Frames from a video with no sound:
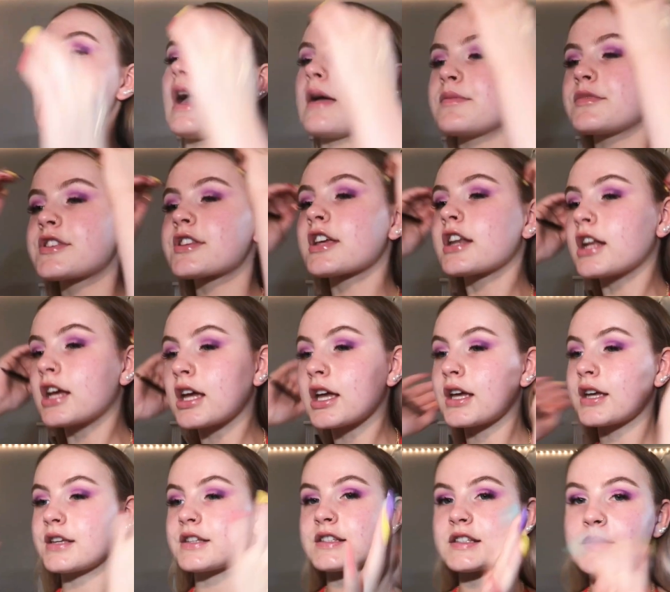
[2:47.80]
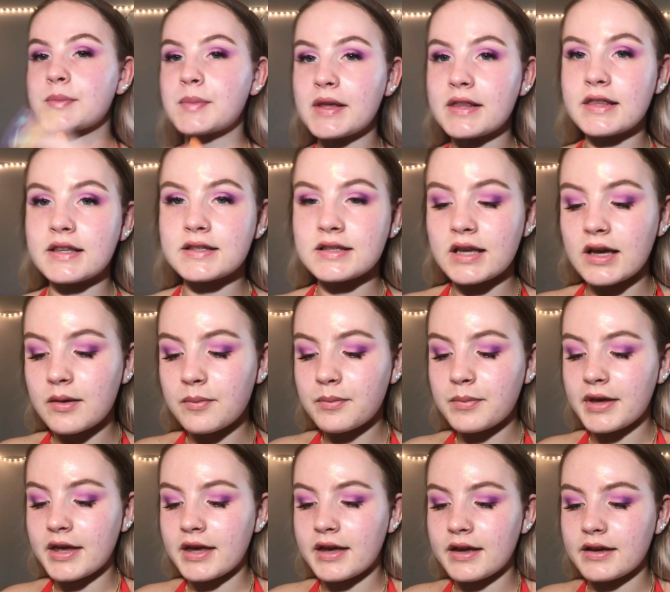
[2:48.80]
I'm just going to speed this up
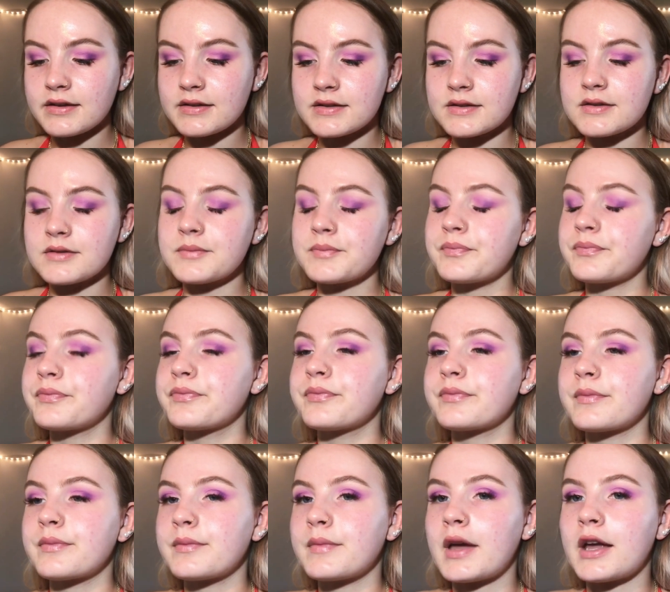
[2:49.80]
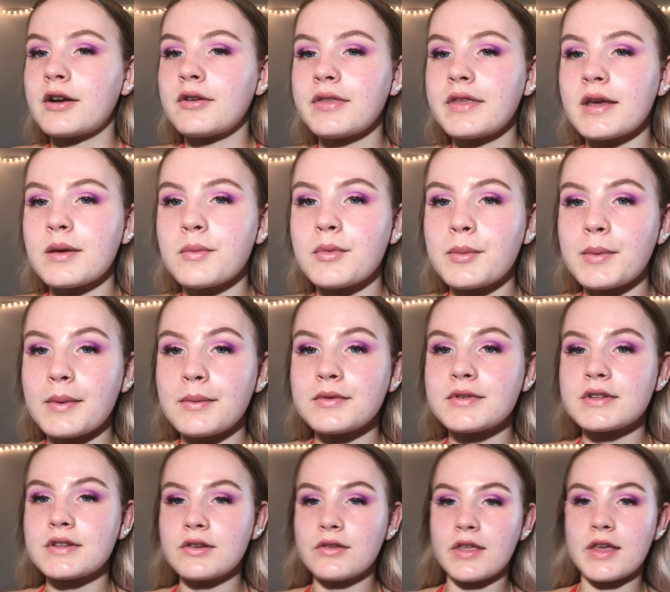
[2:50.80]
because I don't think I'm going to be able
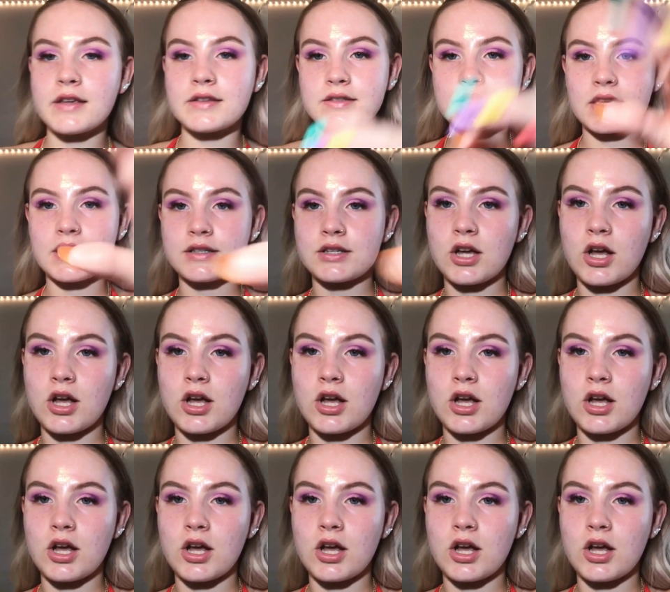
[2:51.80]
to do this and